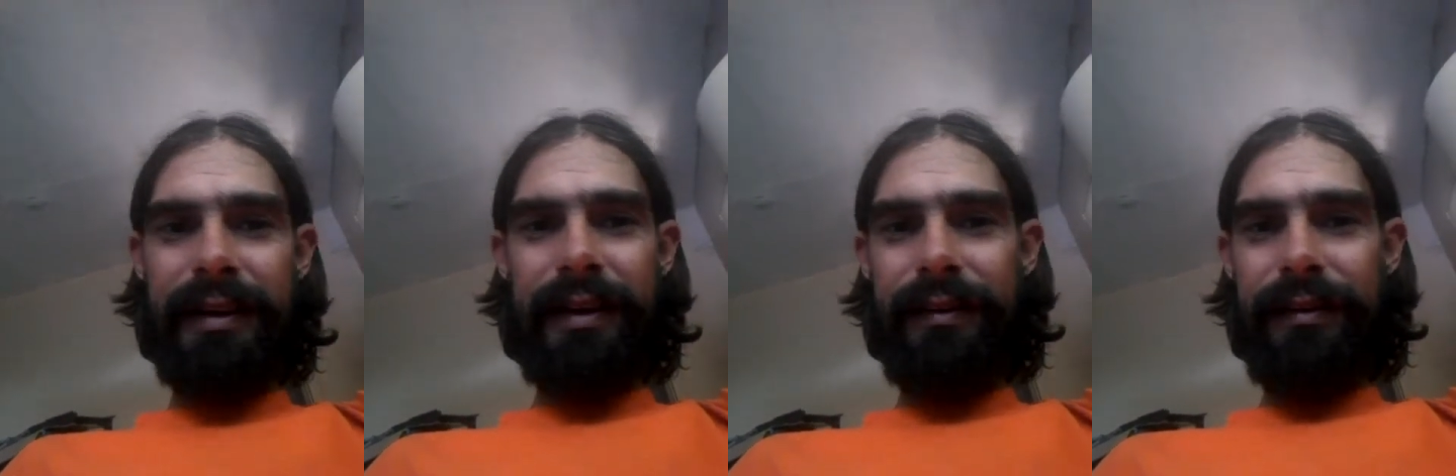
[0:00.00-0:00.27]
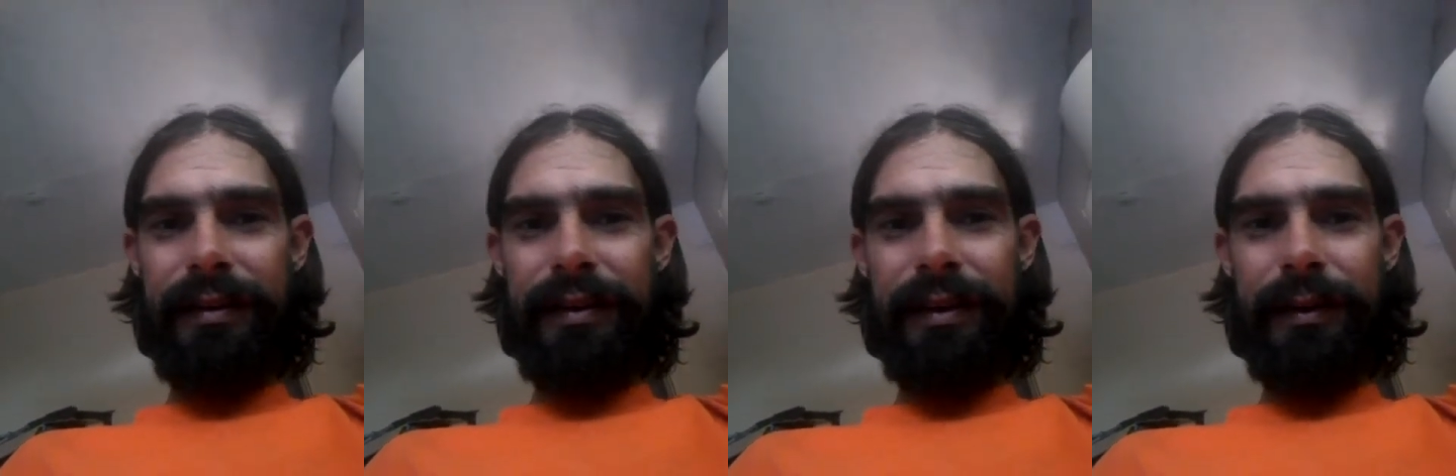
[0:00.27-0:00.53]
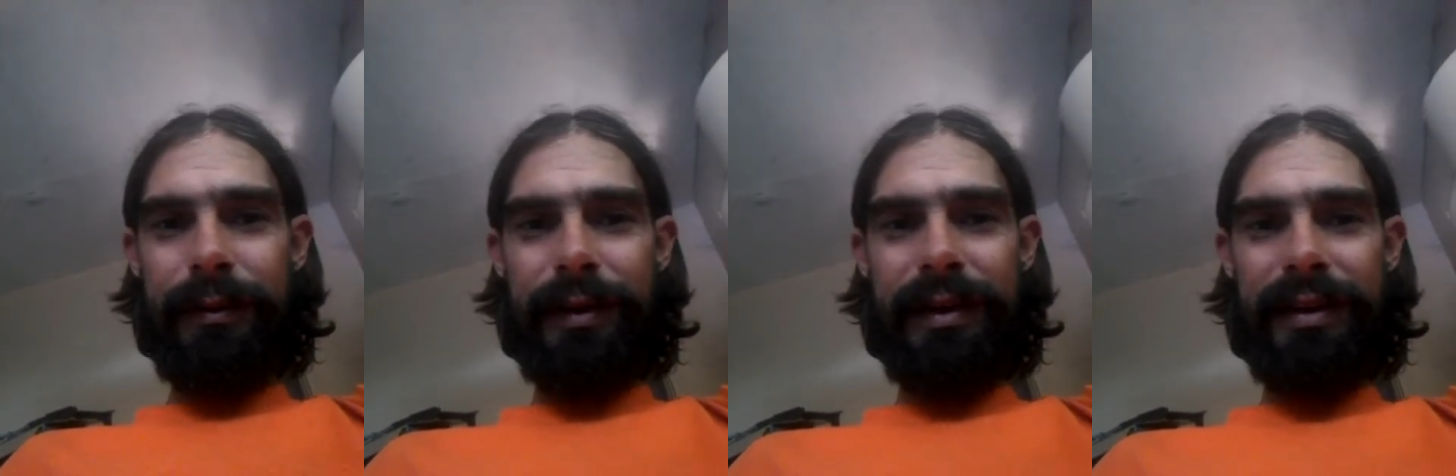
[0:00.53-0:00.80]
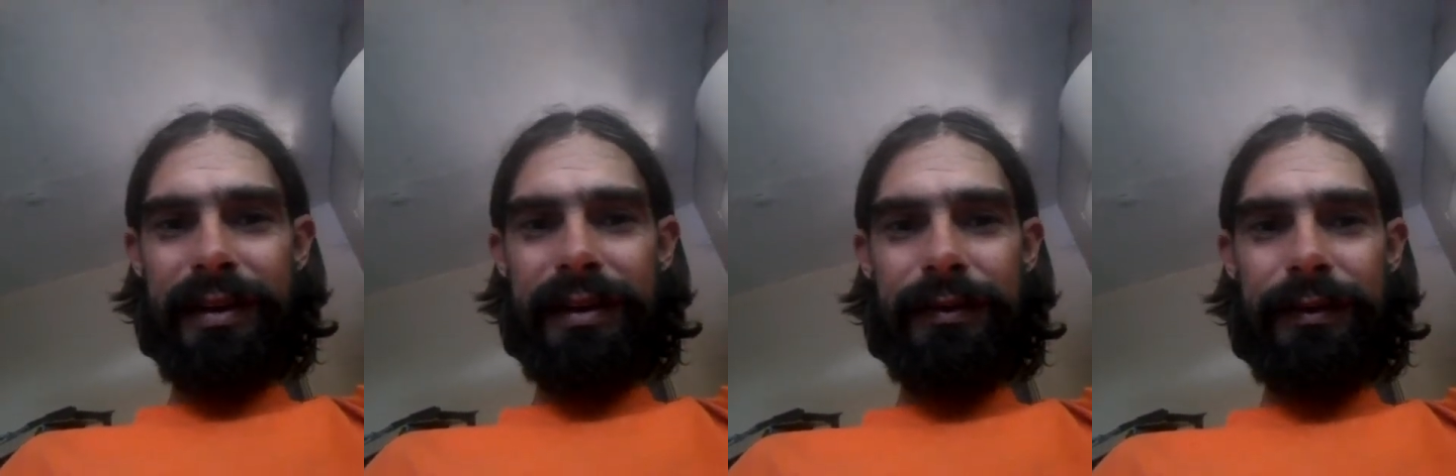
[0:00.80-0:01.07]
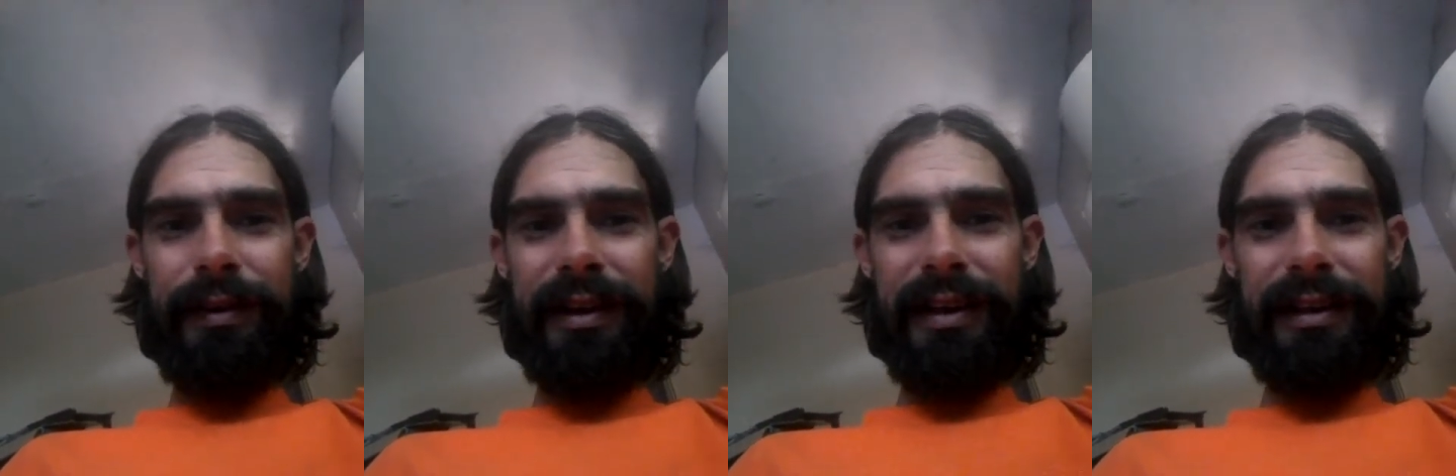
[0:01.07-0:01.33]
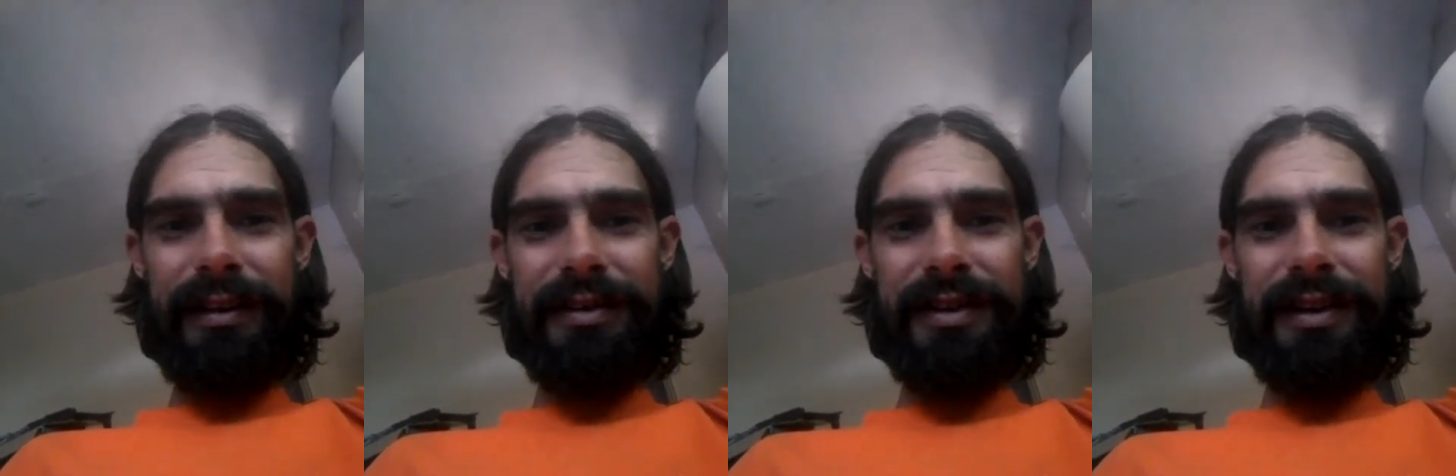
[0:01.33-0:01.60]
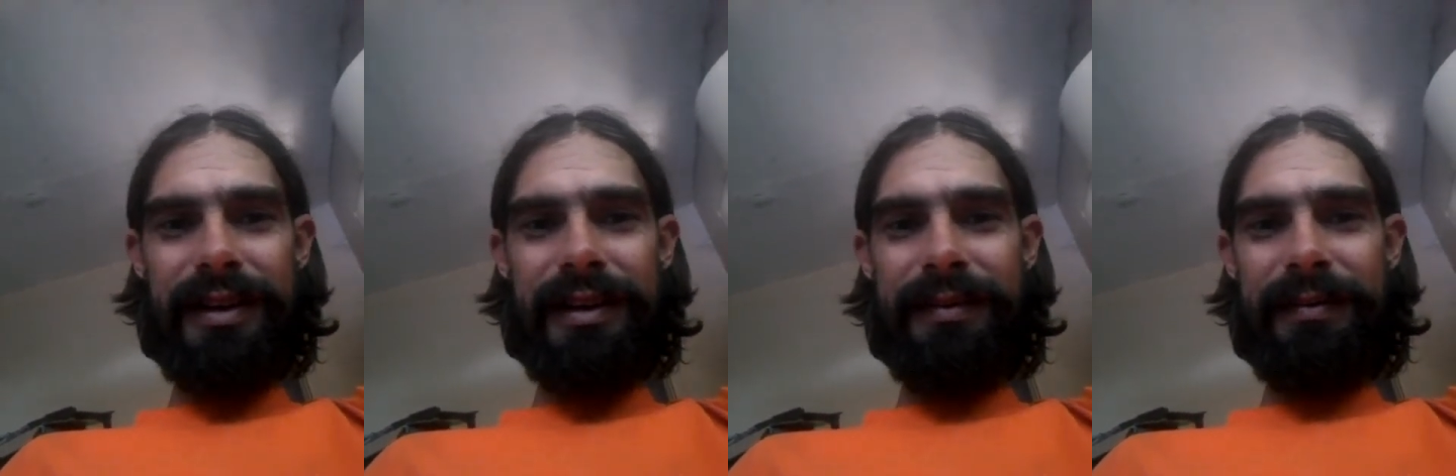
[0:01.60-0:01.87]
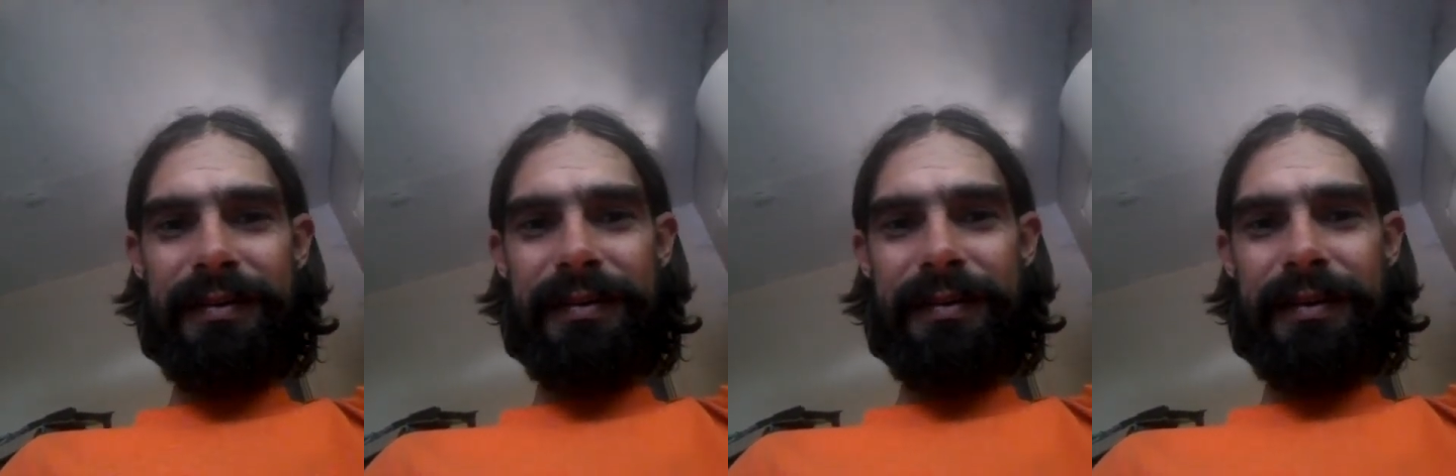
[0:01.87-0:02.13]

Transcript: Everything went off without a charm.